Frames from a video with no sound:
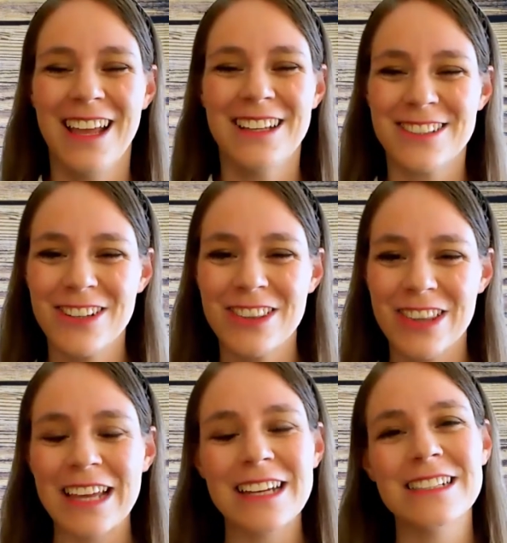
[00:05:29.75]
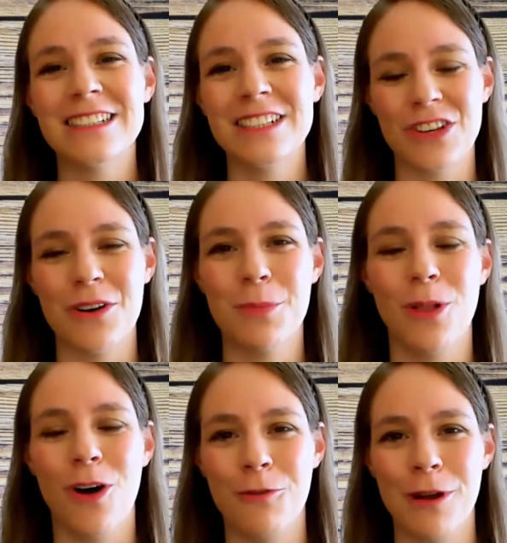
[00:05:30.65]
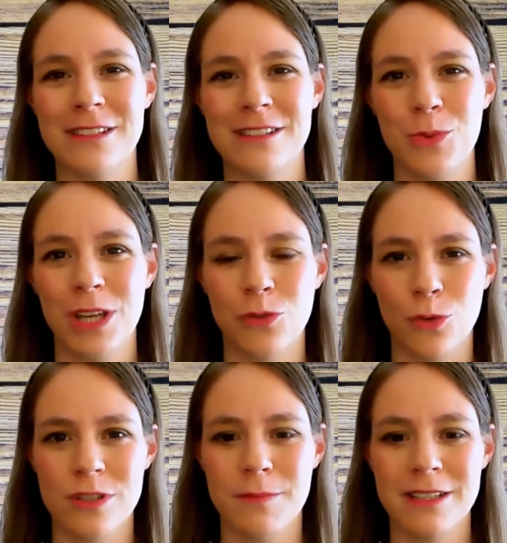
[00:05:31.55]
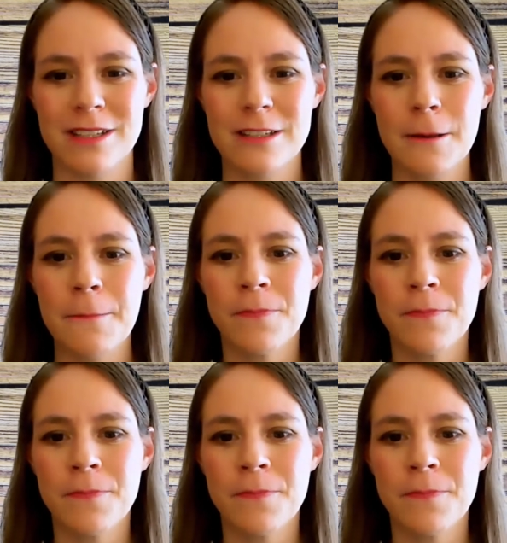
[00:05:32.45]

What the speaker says: So that is an example of ways that we can automate it.